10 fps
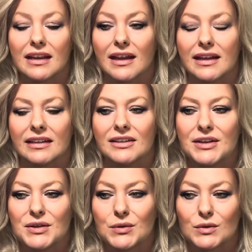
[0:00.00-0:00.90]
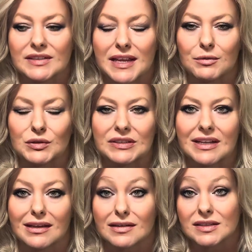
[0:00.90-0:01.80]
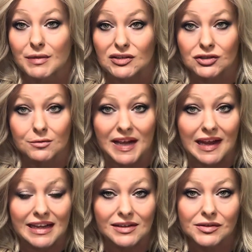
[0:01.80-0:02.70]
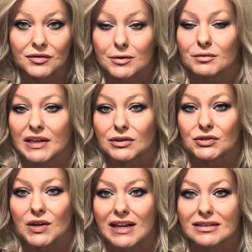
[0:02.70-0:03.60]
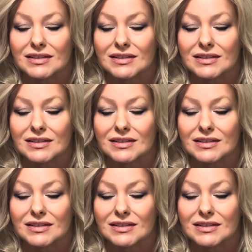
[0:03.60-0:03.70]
I was able to get a special buy from Belle Tress,